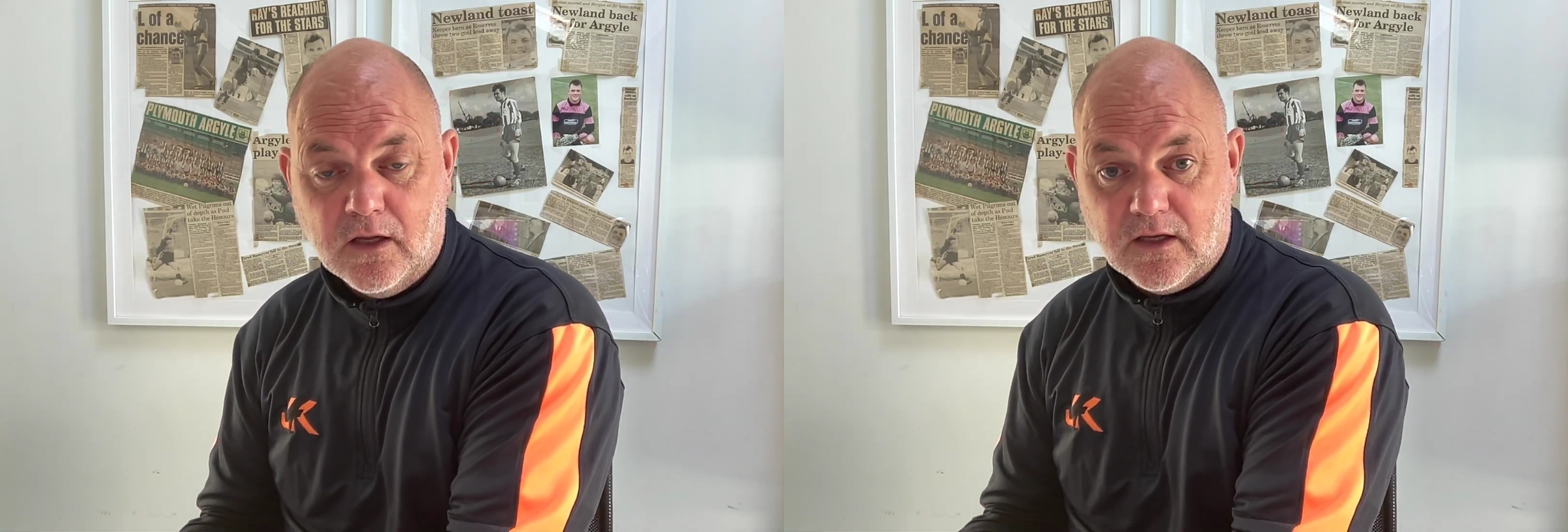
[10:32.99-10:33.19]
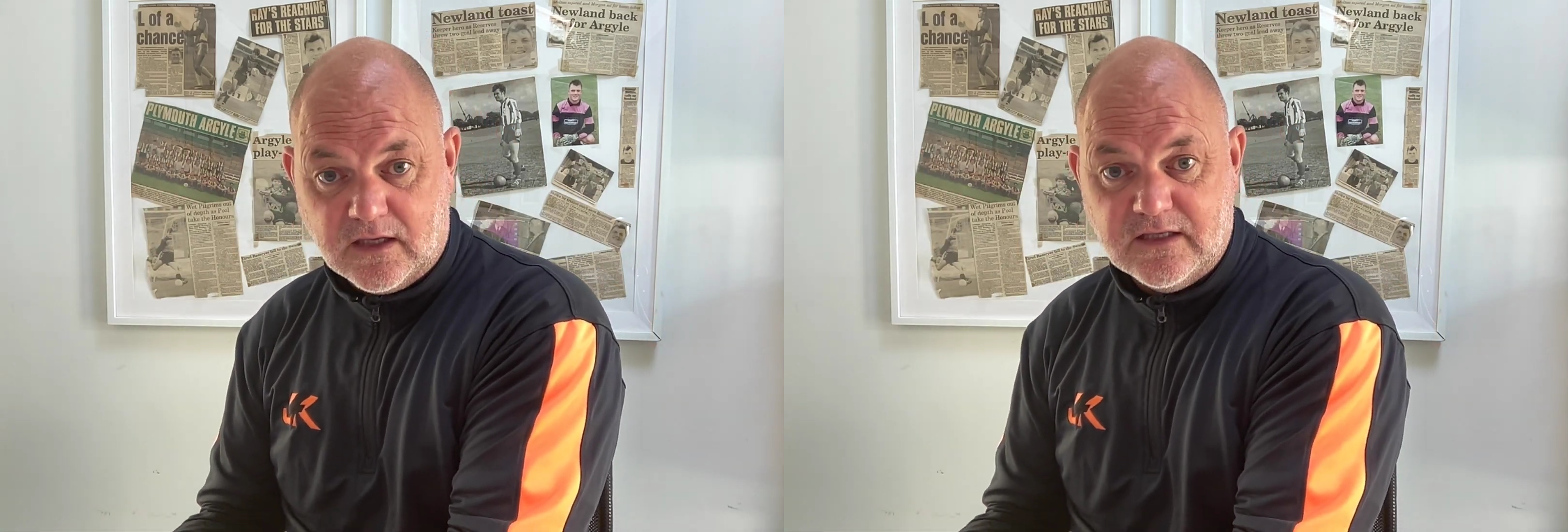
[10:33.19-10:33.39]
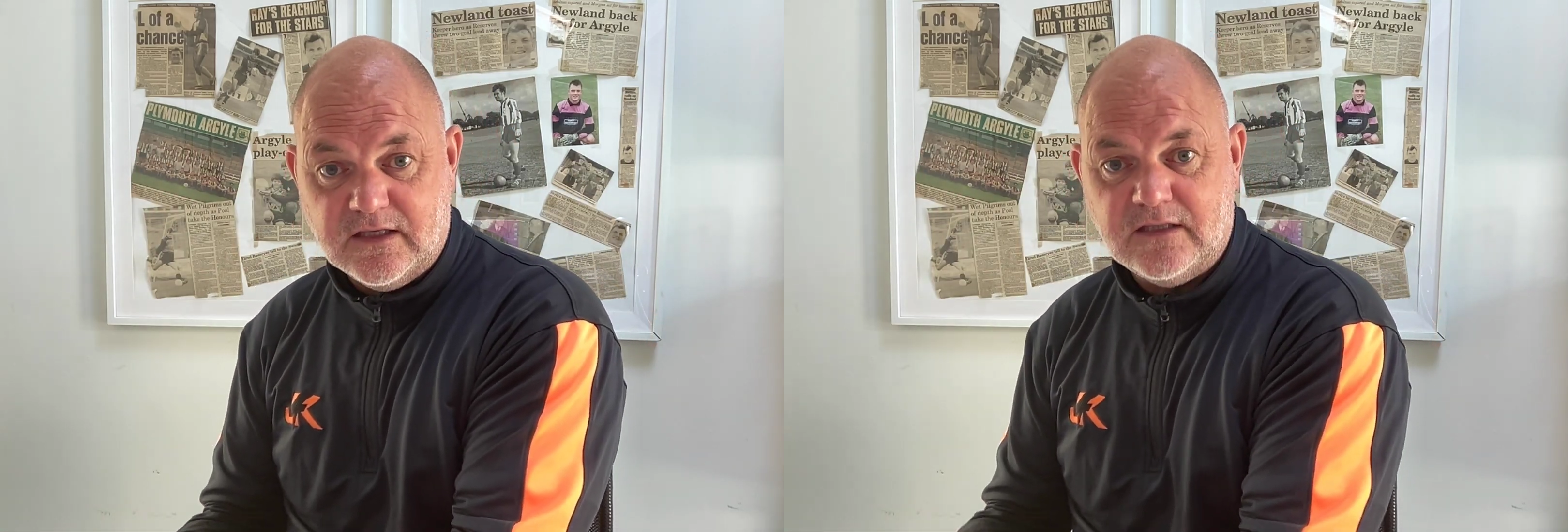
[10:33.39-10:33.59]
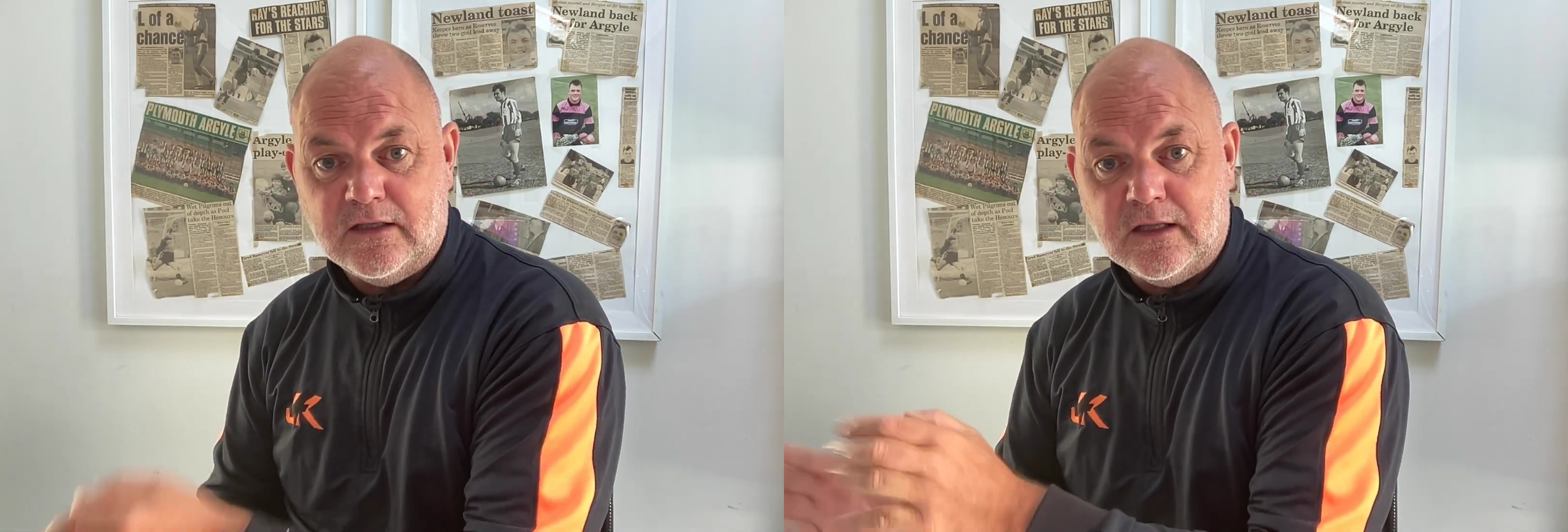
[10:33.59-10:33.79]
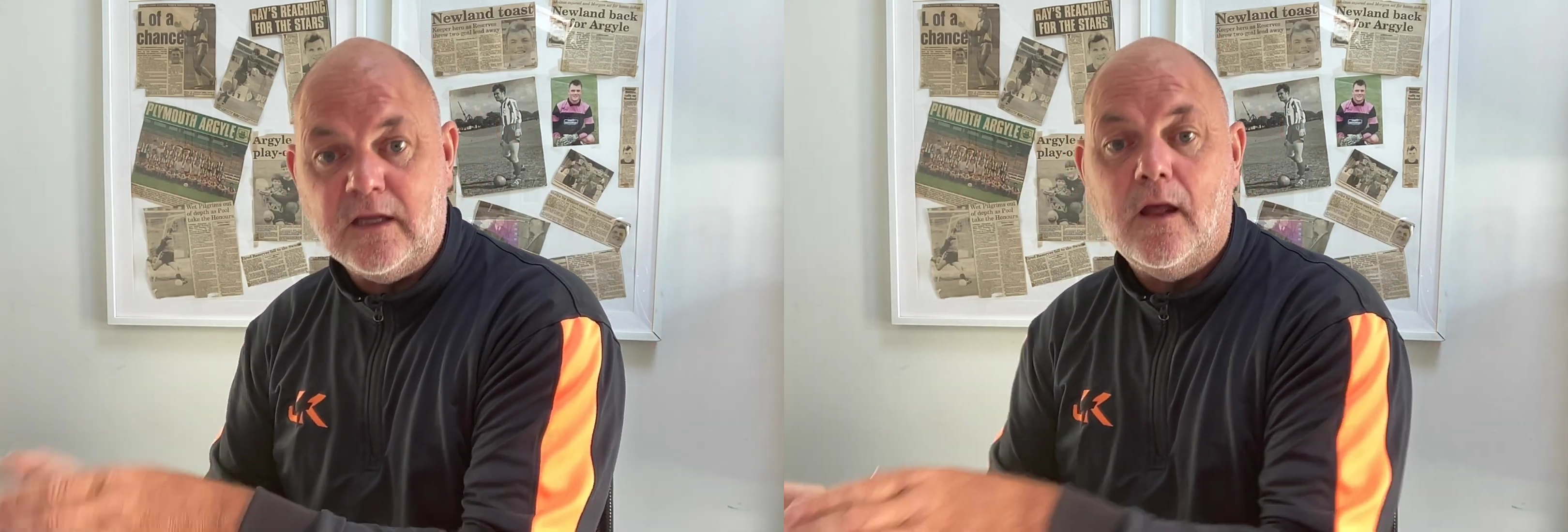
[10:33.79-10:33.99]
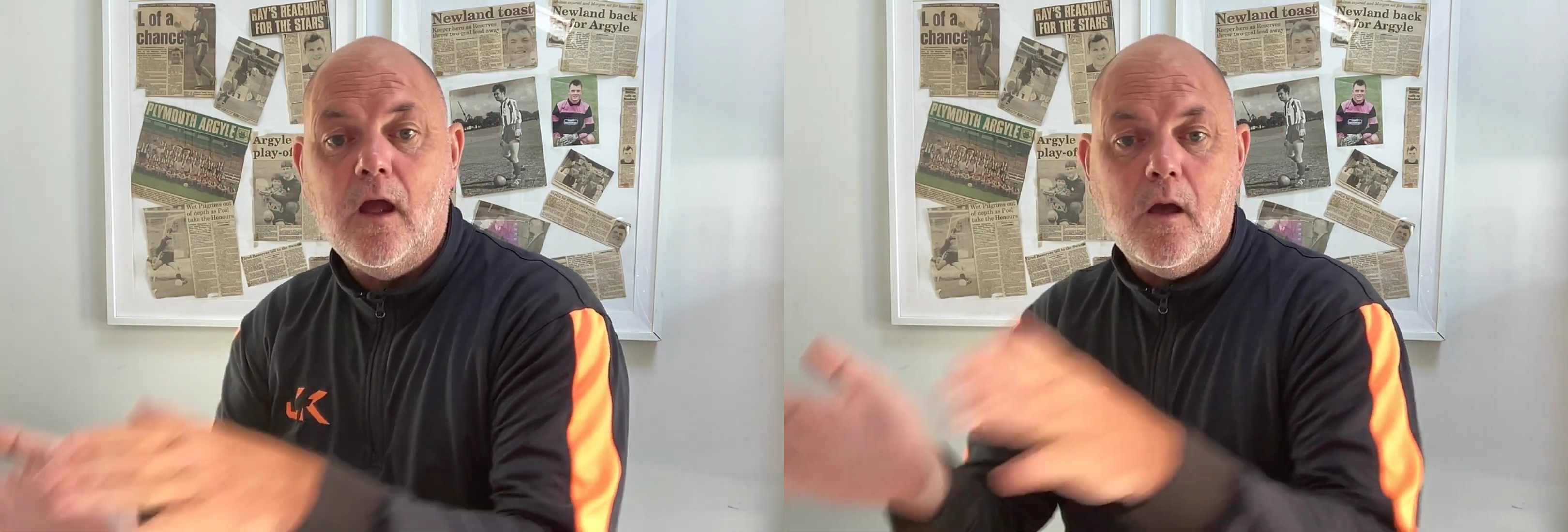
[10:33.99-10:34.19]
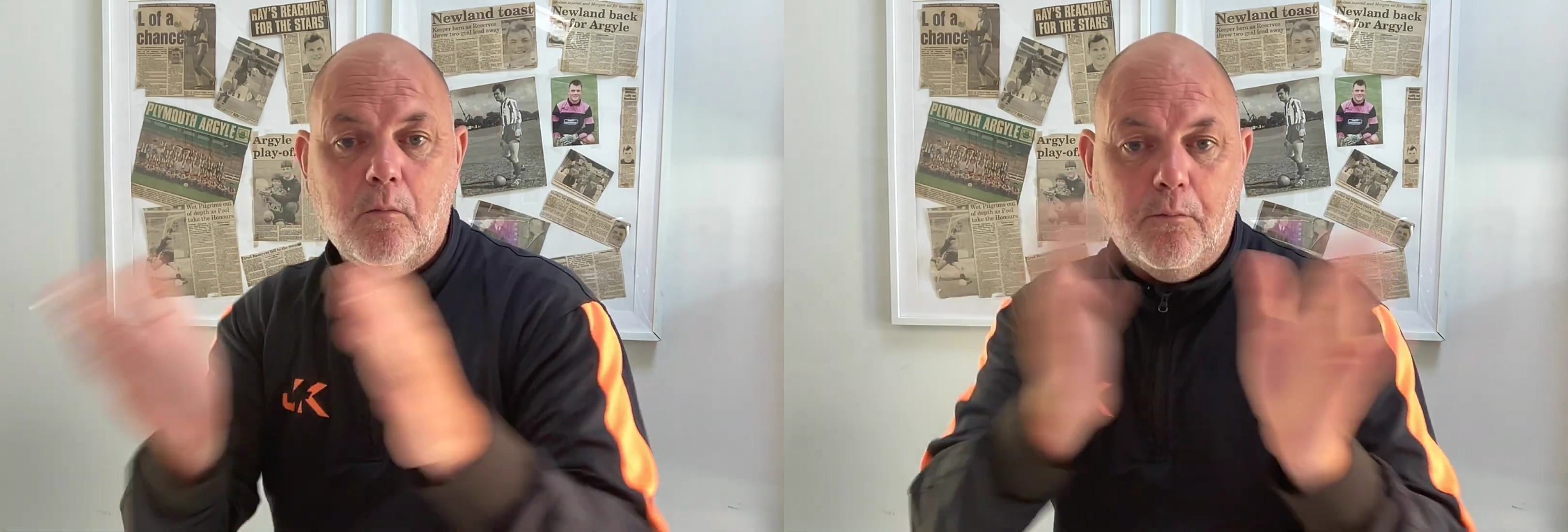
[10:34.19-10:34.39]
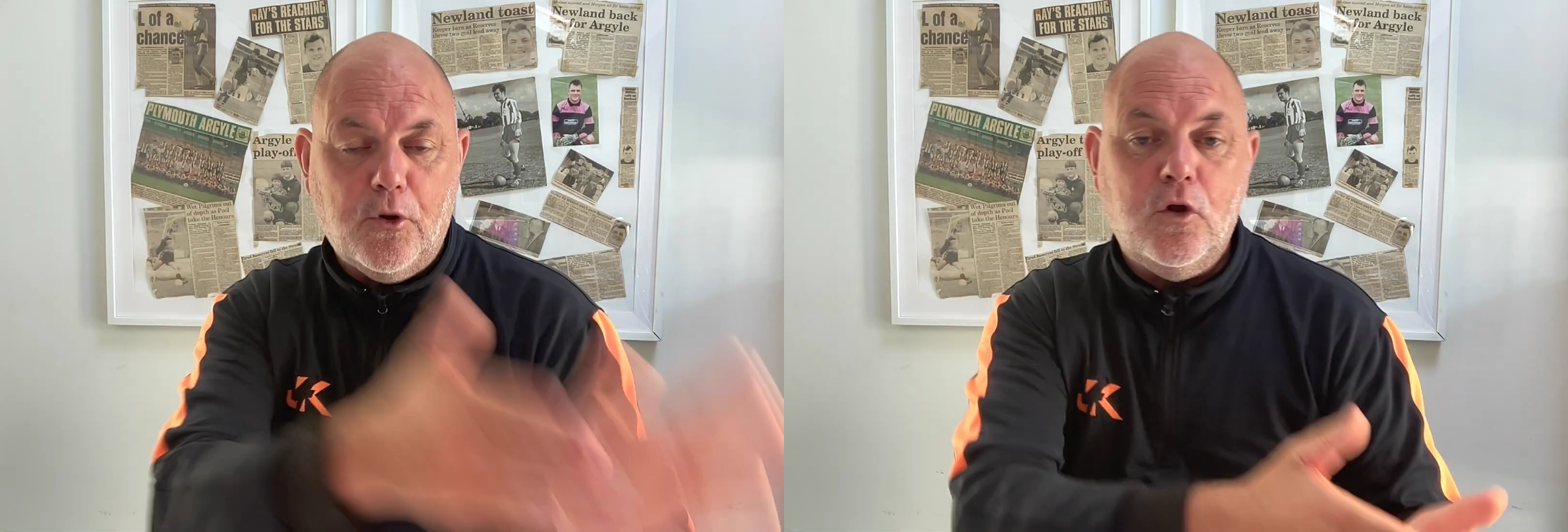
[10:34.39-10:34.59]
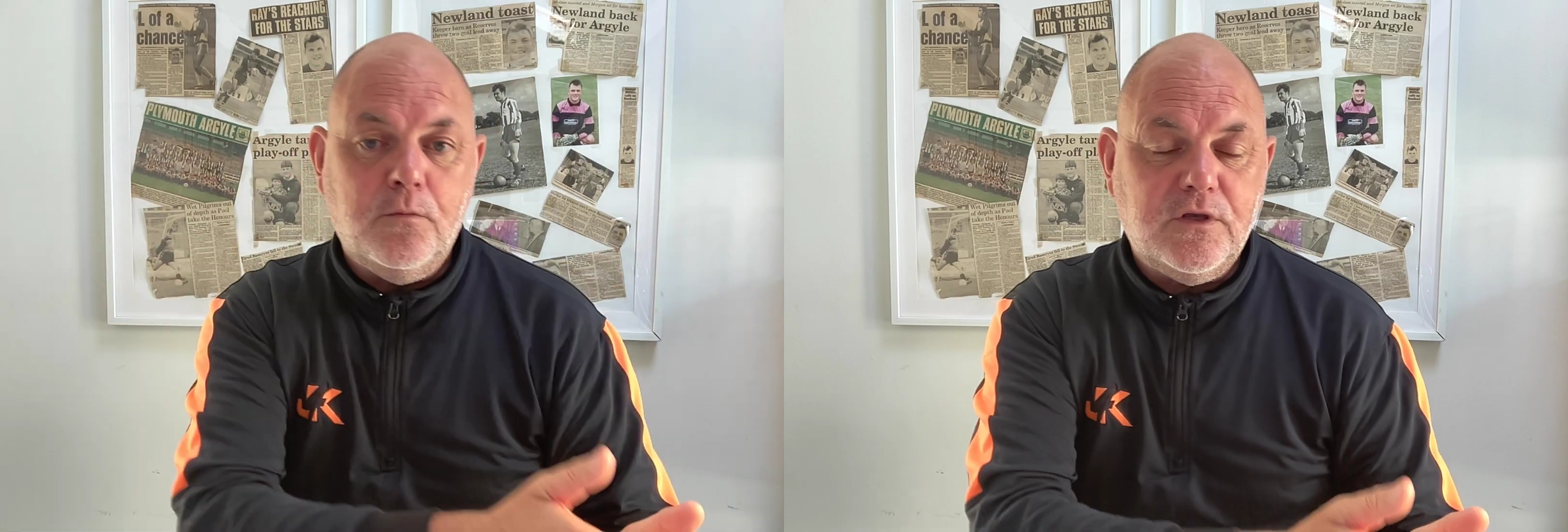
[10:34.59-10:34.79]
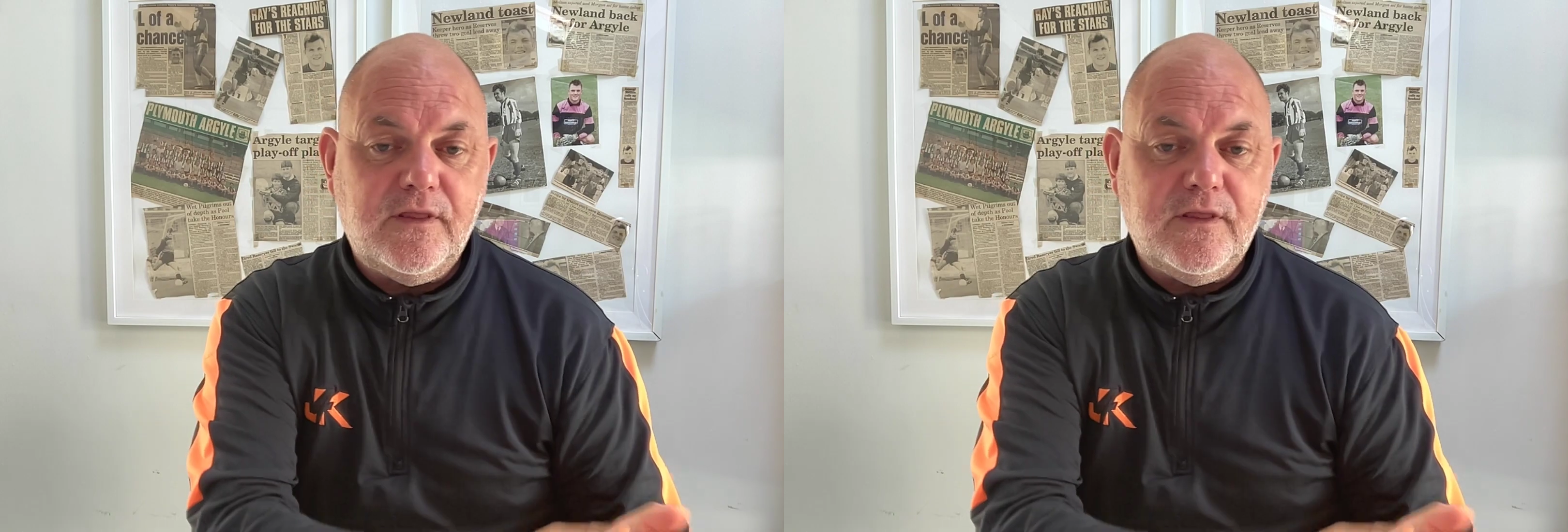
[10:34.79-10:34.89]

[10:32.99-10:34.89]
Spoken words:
consistently. Boom,